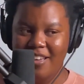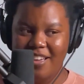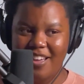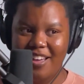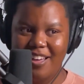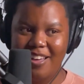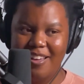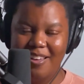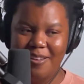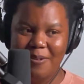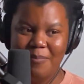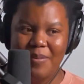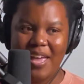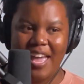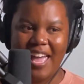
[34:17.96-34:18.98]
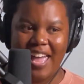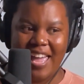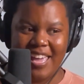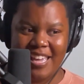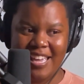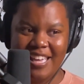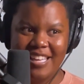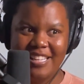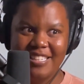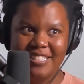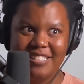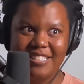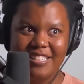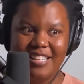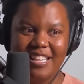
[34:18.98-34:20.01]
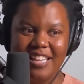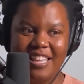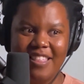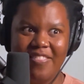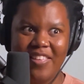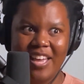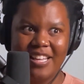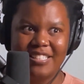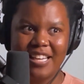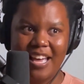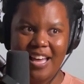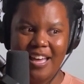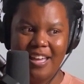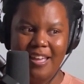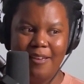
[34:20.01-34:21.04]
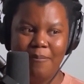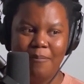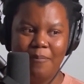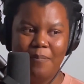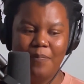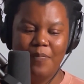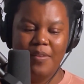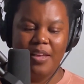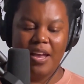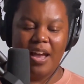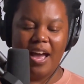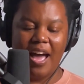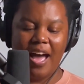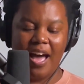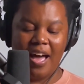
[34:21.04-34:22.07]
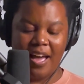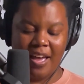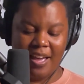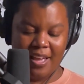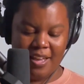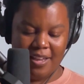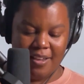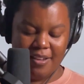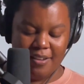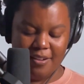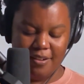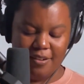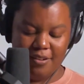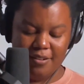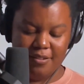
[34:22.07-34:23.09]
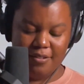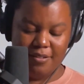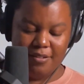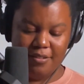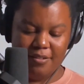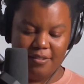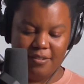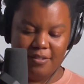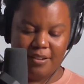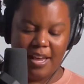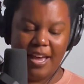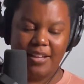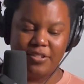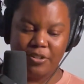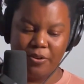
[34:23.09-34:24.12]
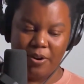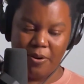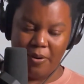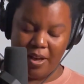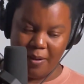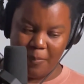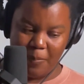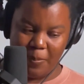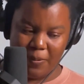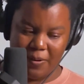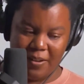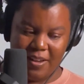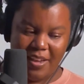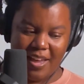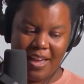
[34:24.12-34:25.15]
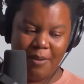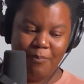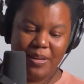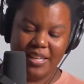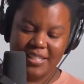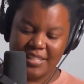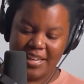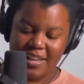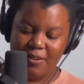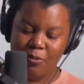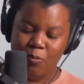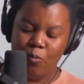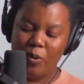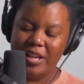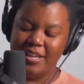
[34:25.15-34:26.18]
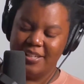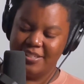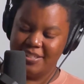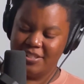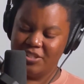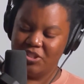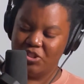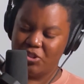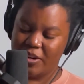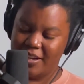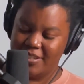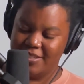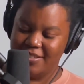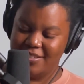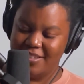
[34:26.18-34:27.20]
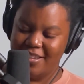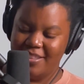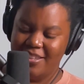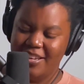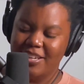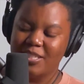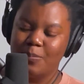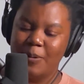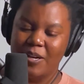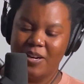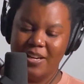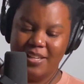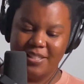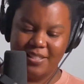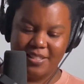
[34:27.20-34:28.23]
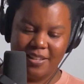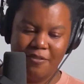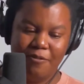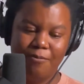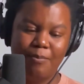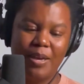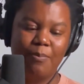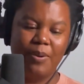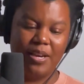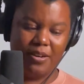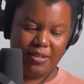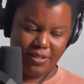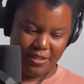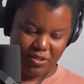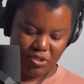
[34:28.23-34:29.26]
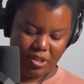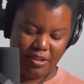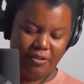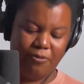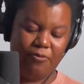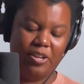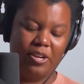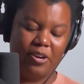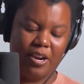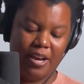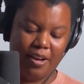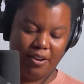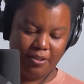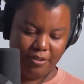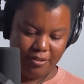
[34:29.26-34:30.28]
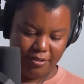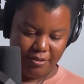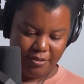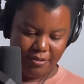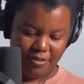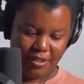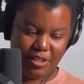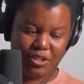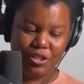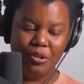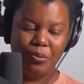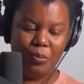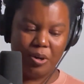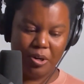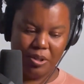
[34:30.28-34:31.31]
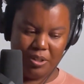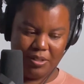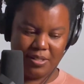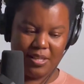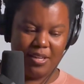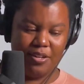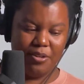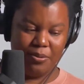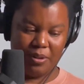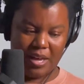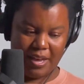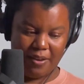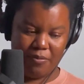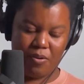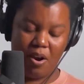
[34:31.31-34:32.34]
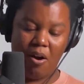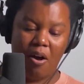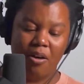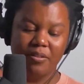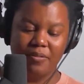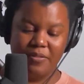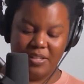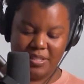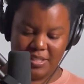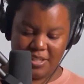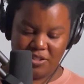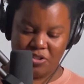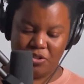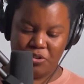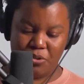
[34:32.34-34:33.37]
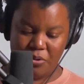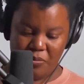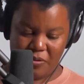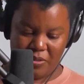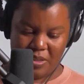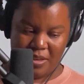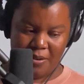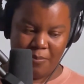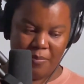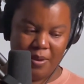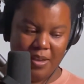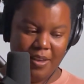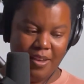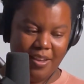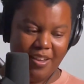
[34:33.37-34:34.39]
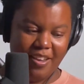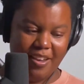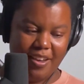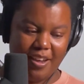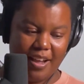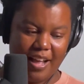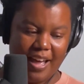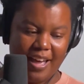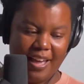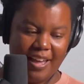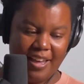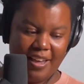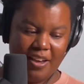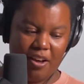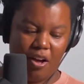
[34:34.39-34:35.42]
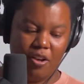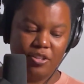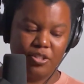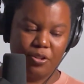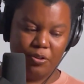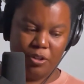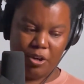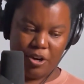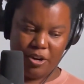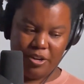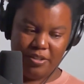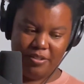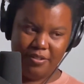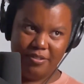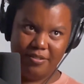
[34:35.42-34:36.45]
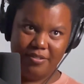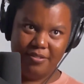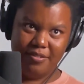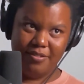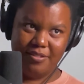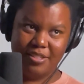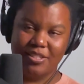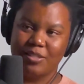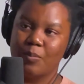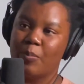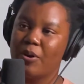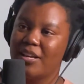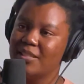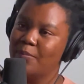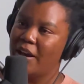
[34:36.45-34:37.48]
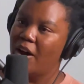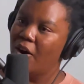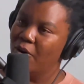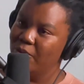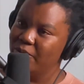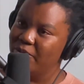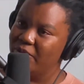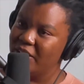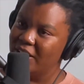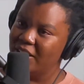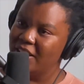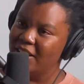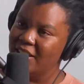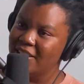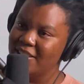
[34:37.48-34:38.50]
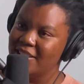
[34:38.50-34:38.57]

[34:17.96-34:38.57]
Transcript: And in that time, I had to grow up. And because I witnessed the stress and the experience of my parents in trying to figure out this new world and new life where all of these things are true for them, I also learned to suppress my own feelings.